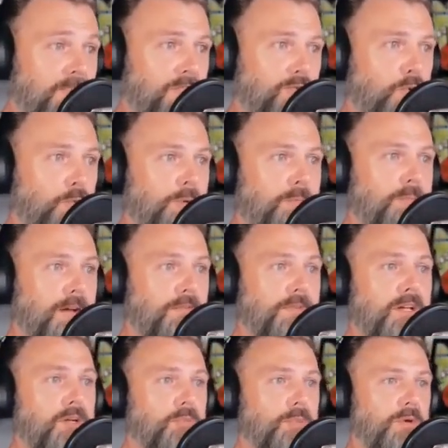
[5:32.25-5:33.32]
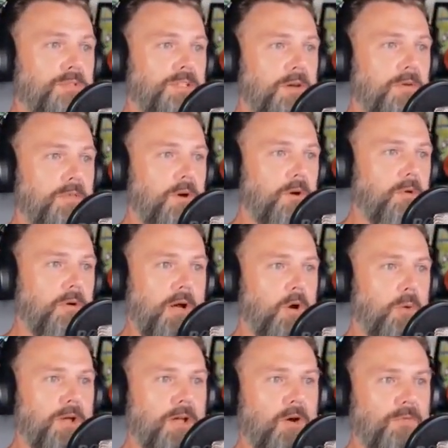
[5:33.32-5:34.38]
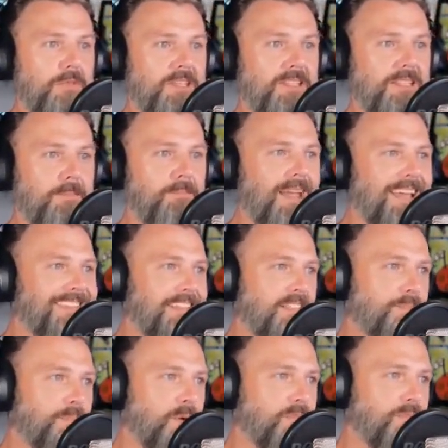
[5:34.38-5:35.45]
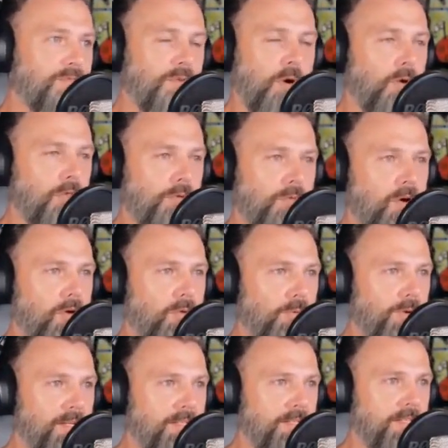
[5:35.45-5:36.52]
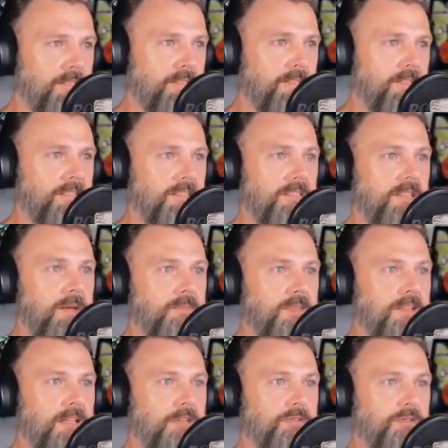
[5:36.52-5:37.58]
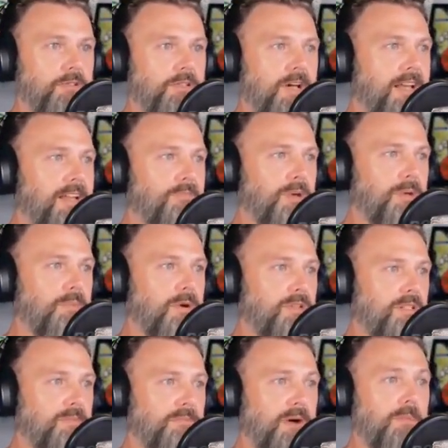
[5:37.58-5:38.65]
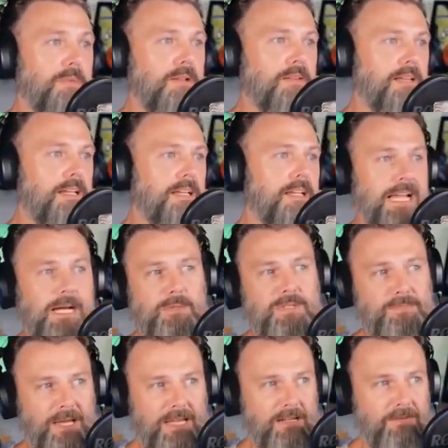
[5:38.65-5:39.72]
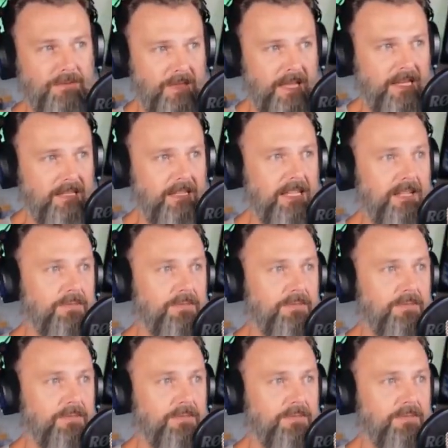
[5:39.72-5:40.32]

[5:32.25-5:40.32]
This will be my final post here though. Going over this, I made this post for all the wrong reasons. This is something that should not have been posted publicly, and I was petty for that.